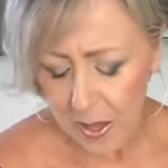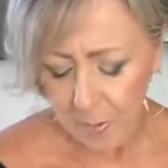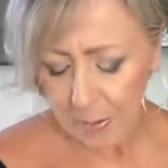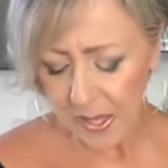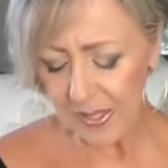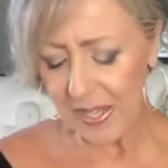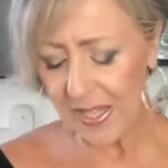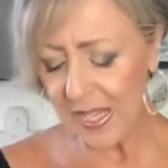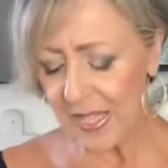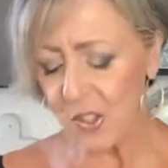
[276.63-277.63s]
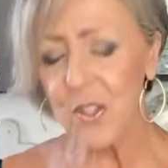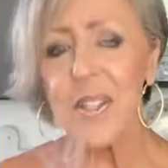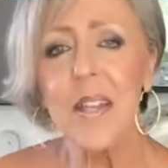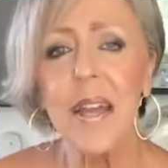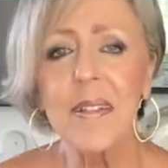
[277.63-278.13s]
But it just
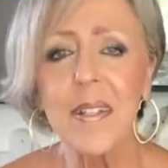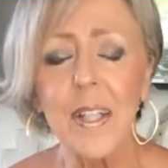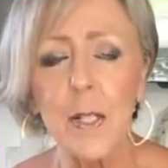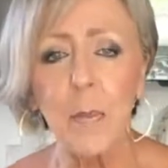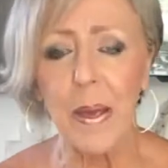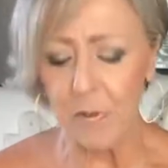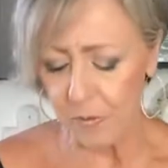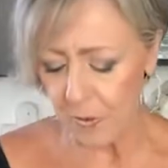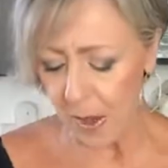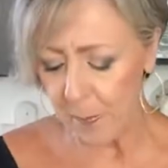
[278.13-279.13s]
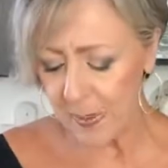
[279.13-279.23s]
takes a little bit for that